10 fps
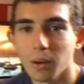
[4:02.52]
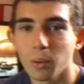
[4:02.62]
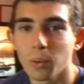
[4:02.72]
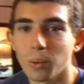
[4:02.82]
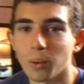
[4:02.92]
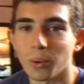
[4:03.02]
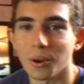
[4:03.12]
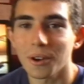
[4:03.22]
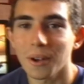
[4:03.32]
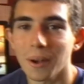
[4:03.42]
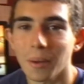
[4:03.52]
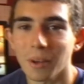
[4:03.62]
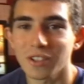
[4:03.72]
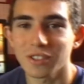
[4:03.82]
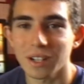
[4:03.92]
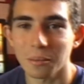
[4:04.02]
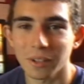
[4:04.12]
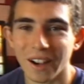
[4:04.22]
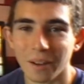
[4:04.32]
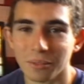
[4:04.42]
Ooh, my dream
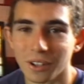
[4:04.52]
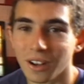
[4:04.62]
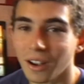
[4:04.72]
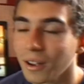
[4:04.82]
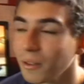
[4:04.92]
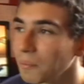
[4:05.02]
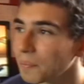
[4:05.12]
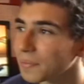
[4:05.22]
camera.